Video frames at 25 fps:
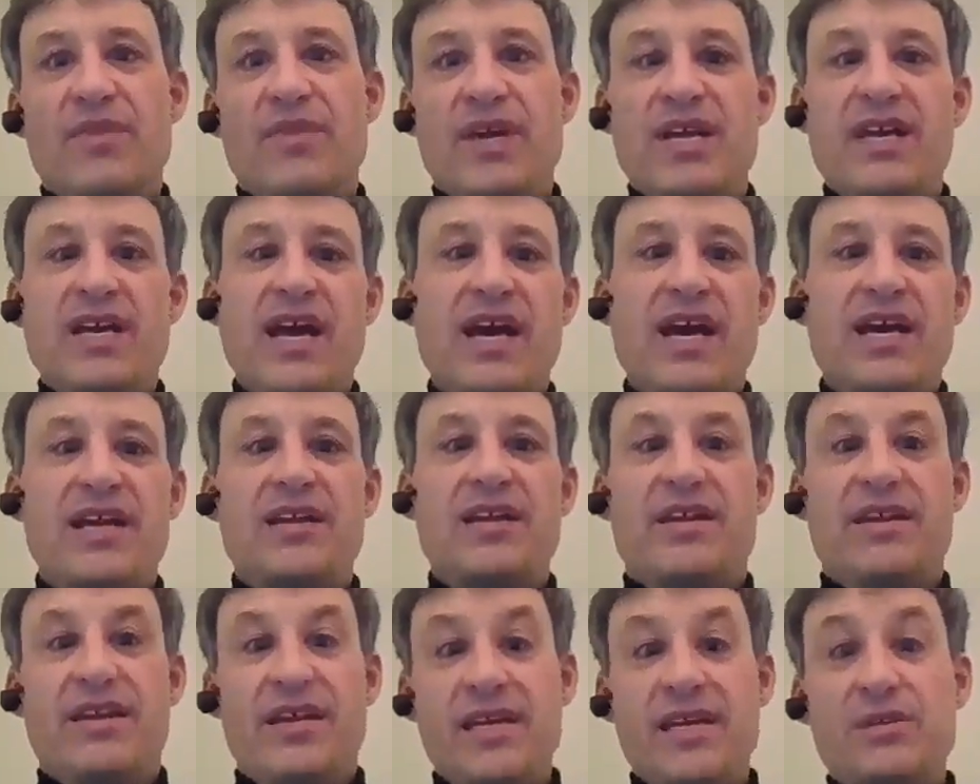
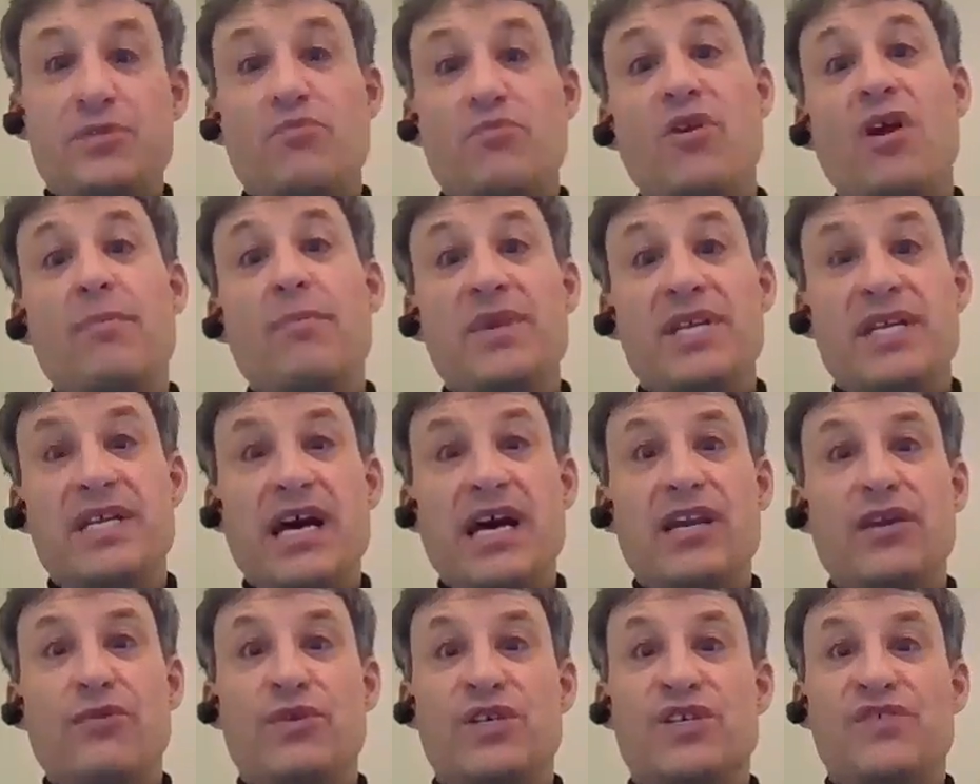He's probably
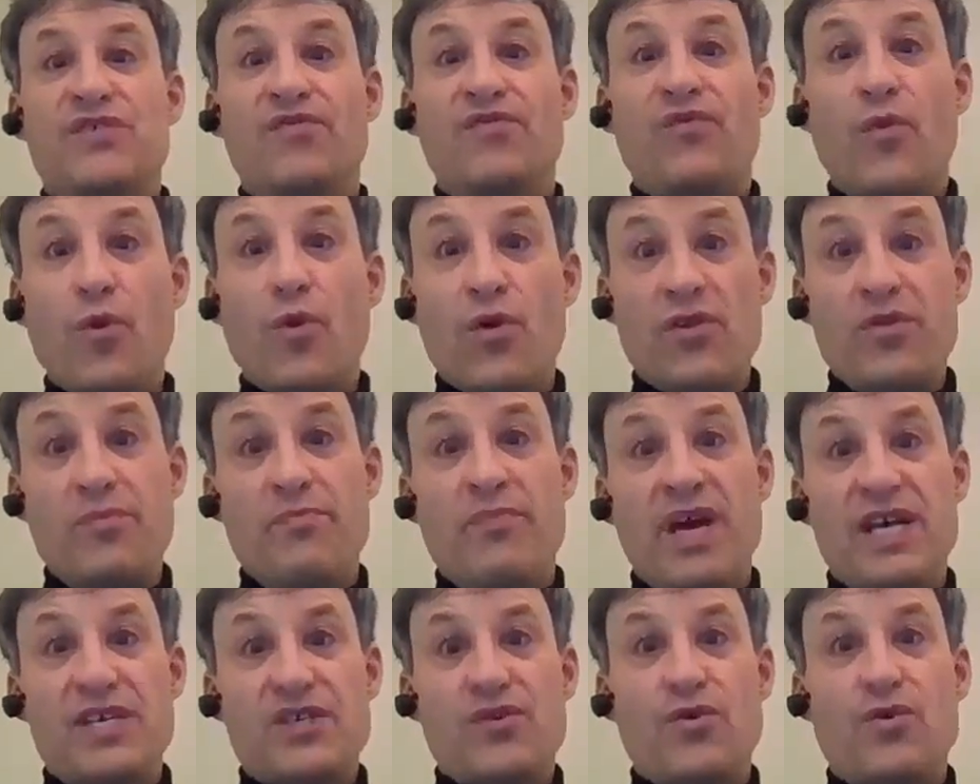down to his 4th
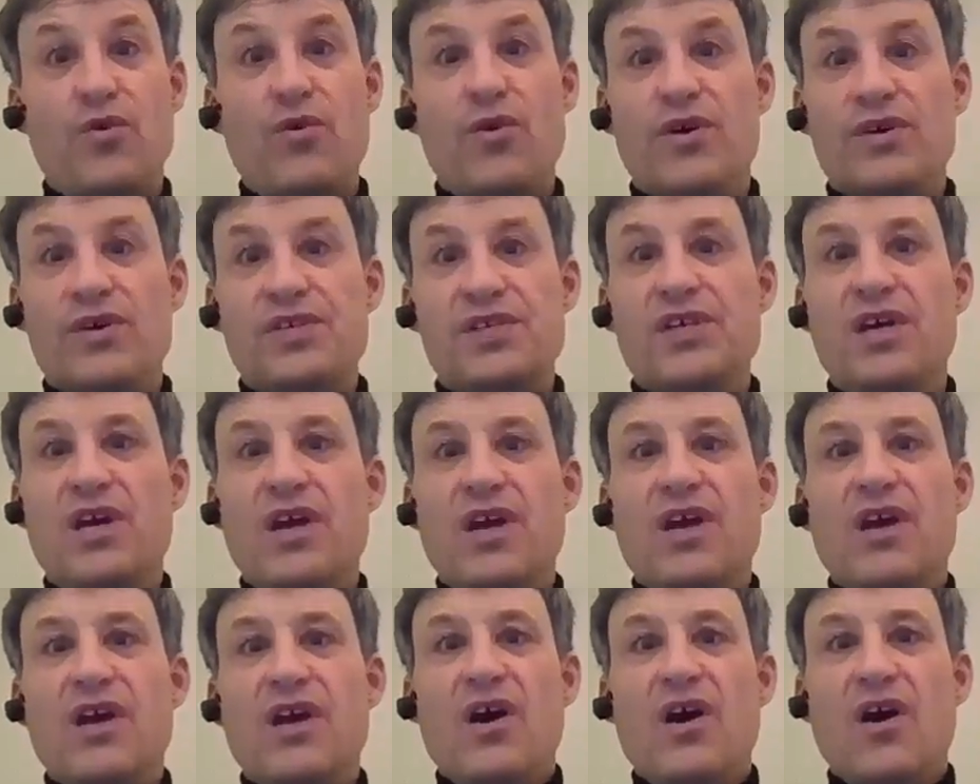best horse
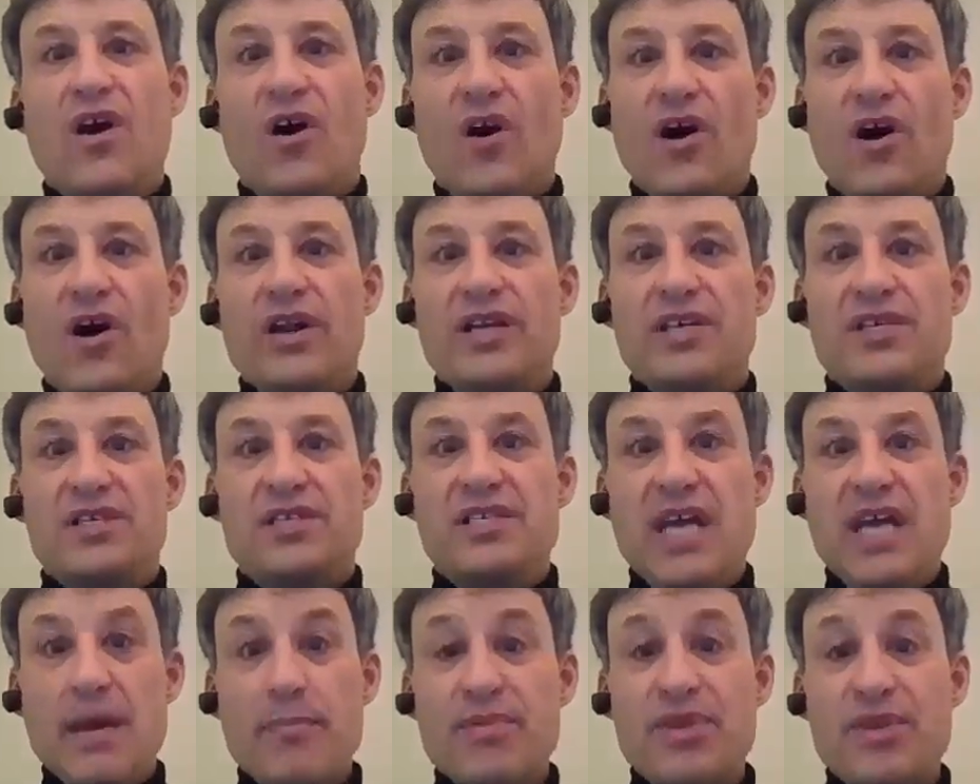on his
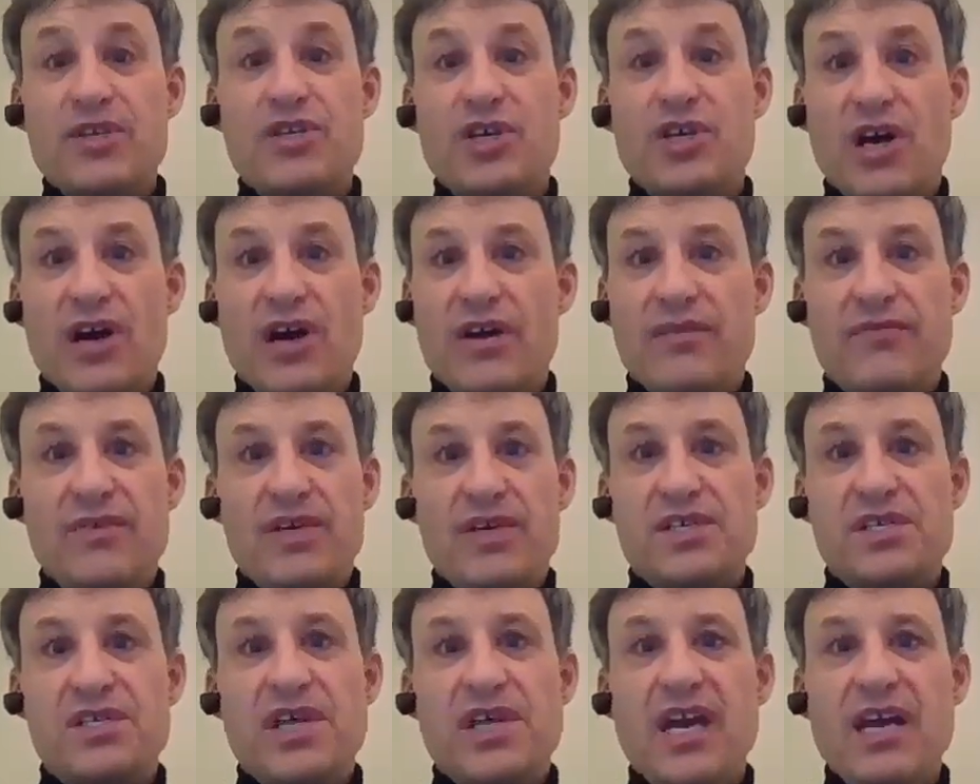depth chart of
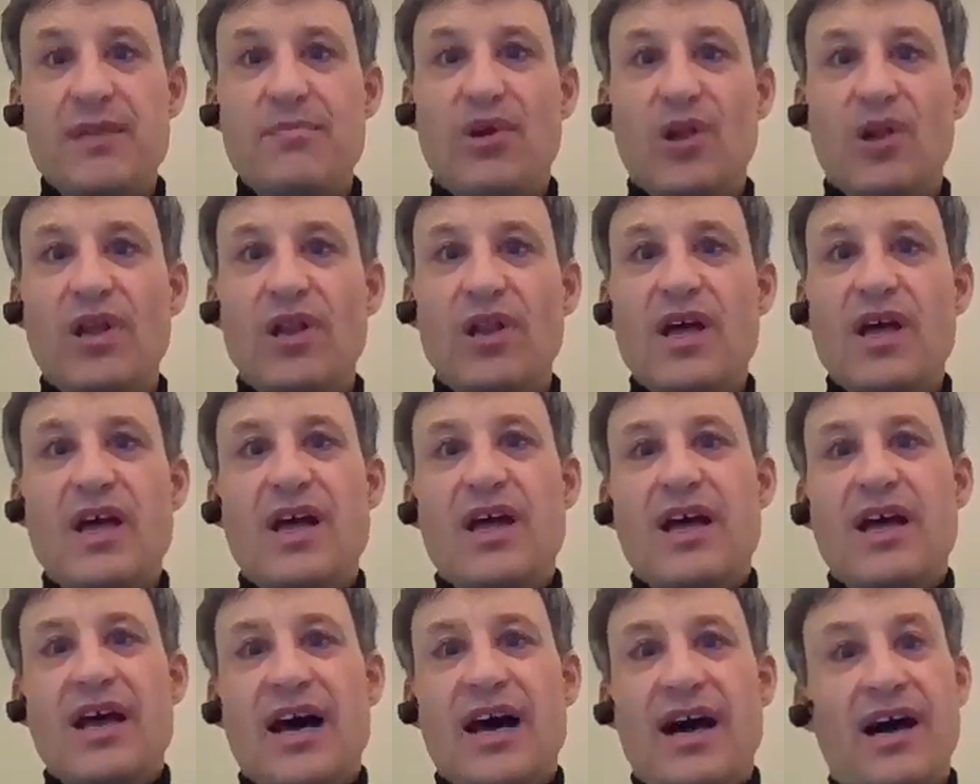his stable,
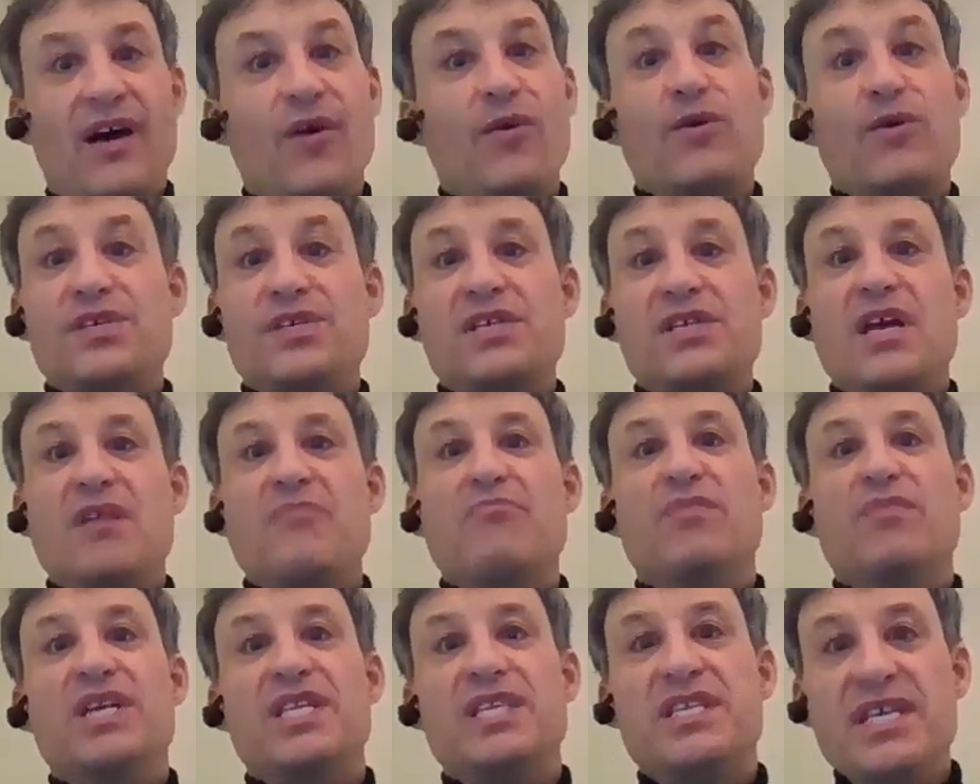a horse
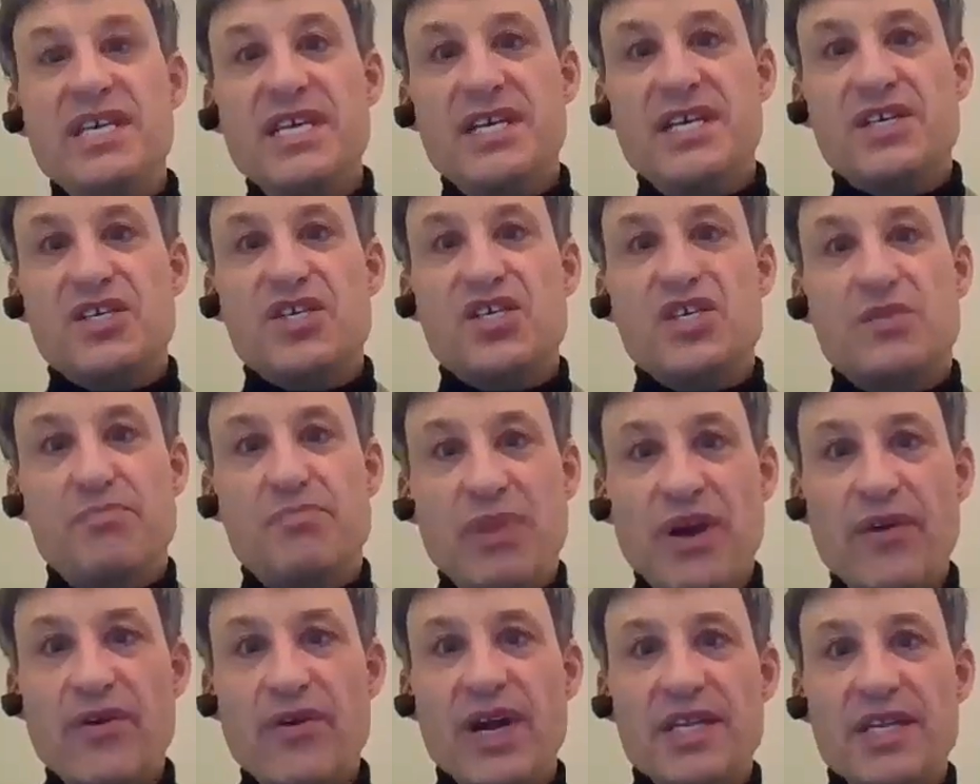named Medina
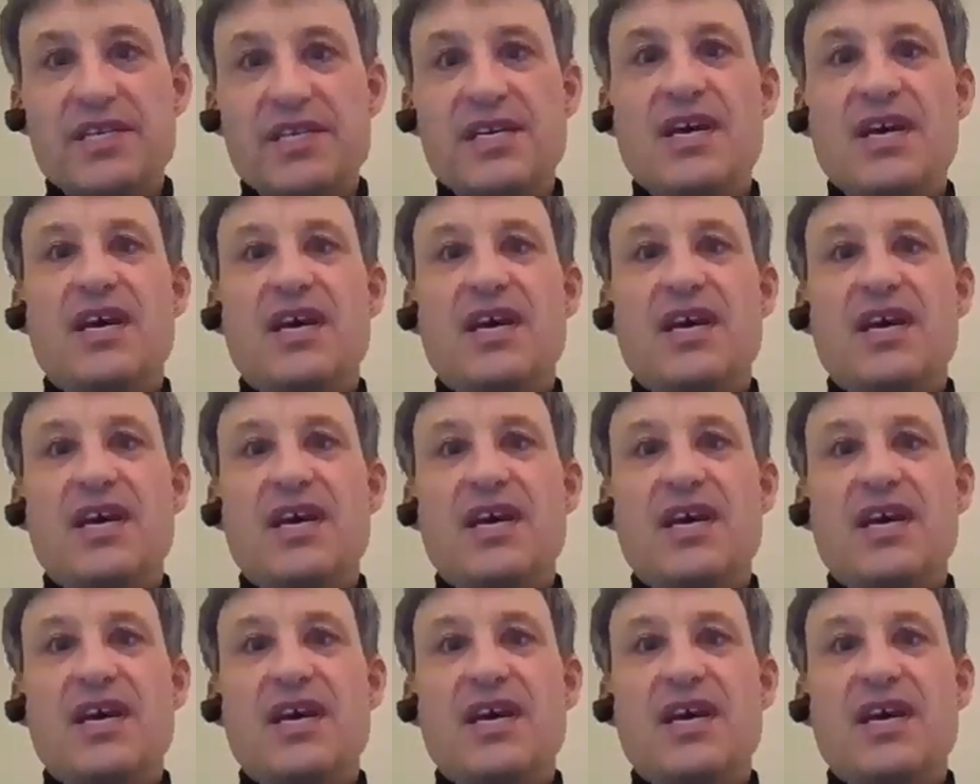Spirit,